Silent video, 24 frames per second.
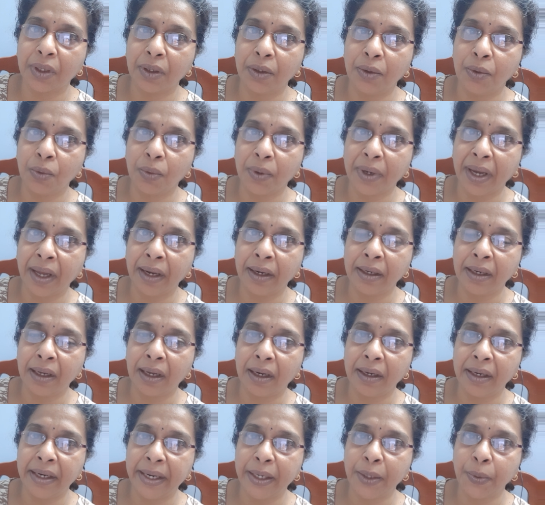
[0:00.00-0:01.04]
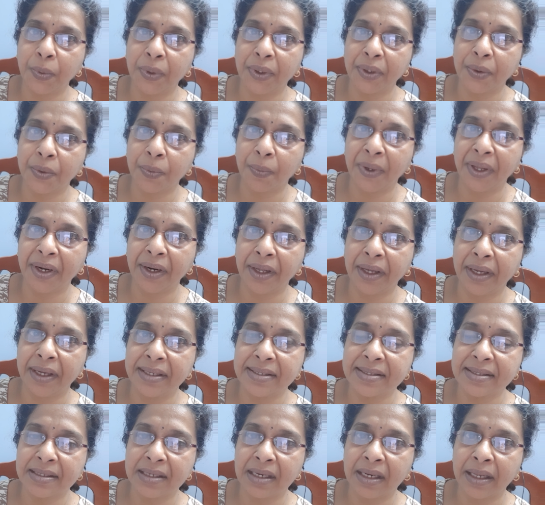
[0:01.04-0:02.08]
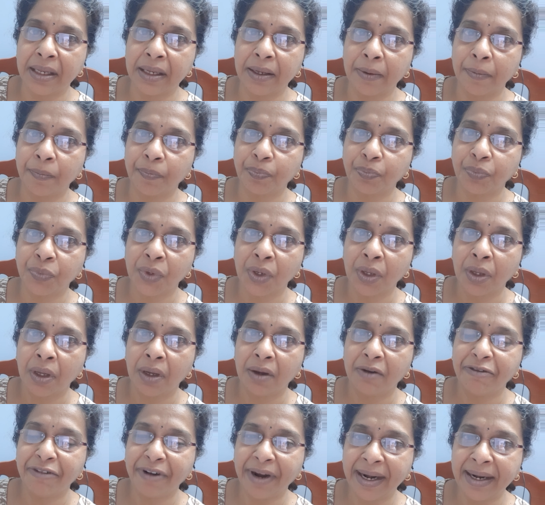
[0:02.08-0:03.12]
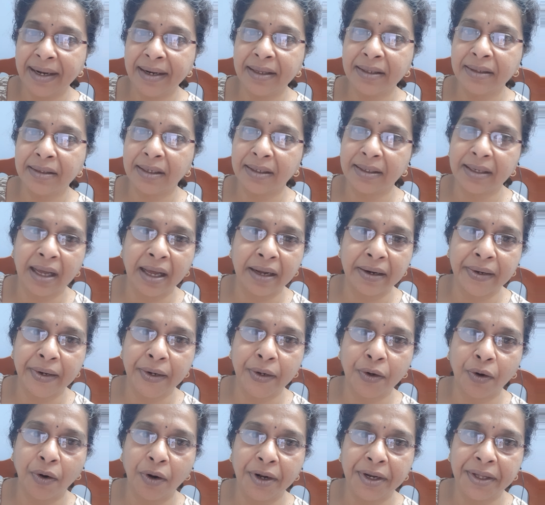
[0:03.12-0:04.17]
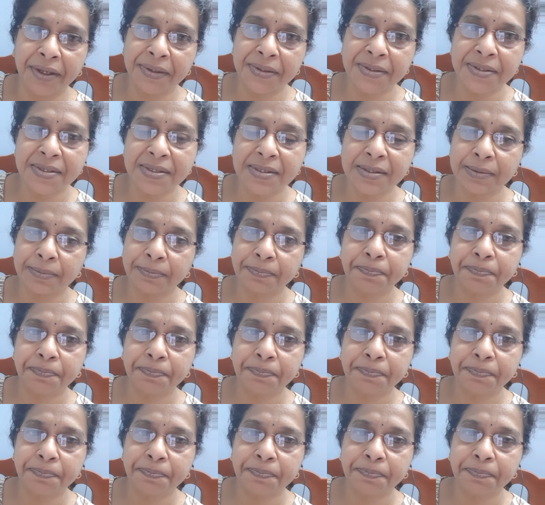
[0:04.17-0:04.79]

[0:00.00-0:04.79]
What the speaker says: You can network very easily. Finding the target audience.